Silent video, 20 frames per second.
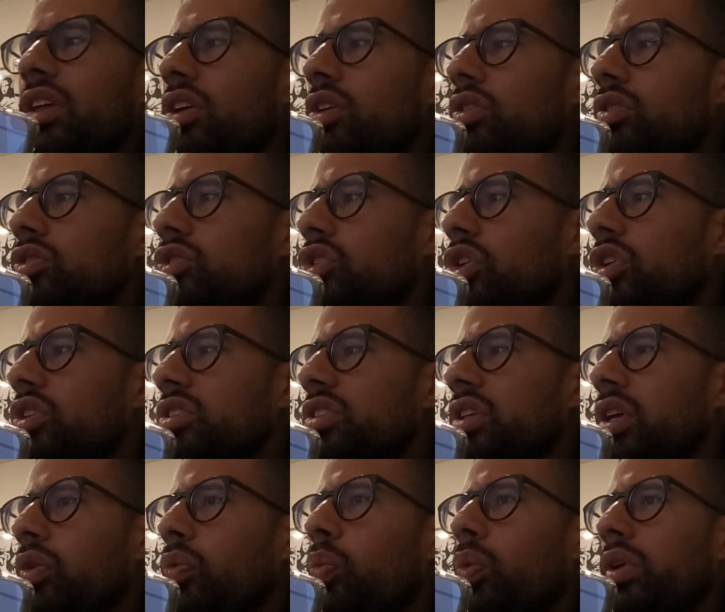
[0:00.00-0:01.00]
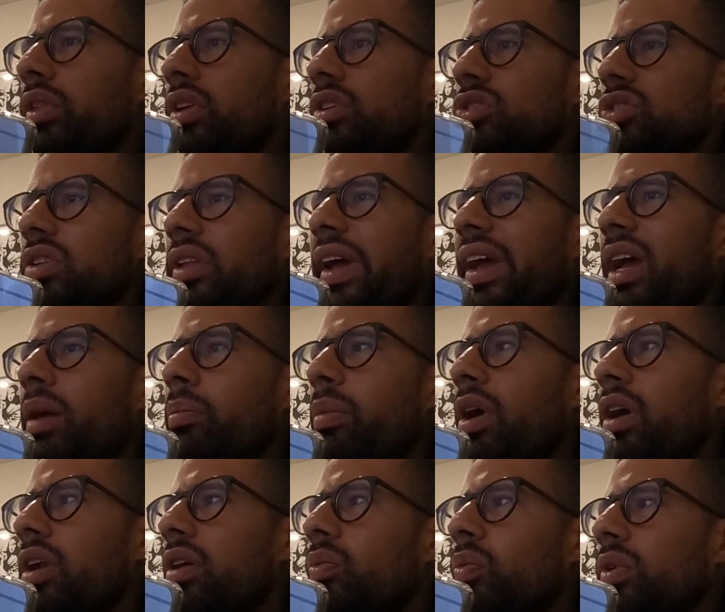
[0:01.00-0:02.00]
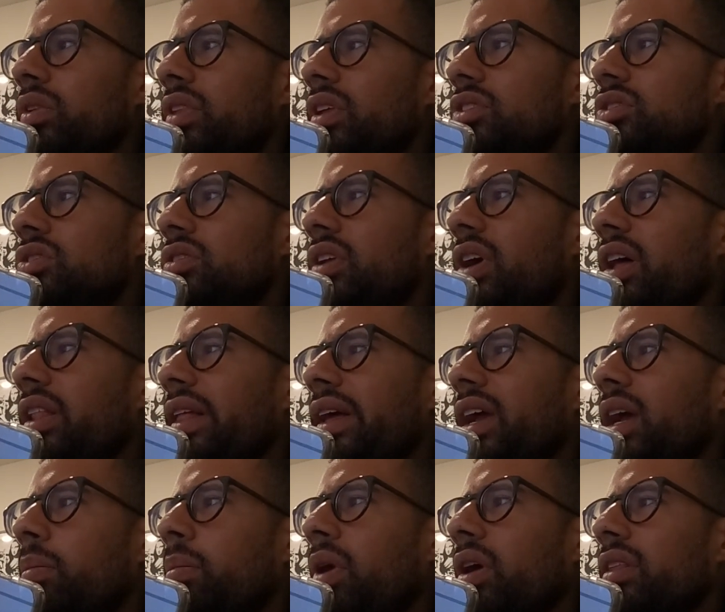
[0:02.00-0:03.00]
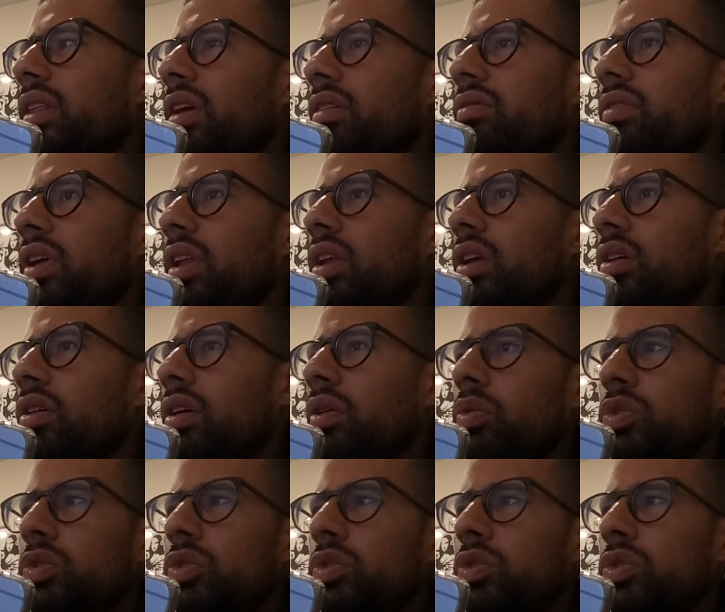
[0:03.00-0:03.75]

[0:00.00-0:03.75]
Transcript: did in New Jersey, what did you like about it and what did you not like about that video?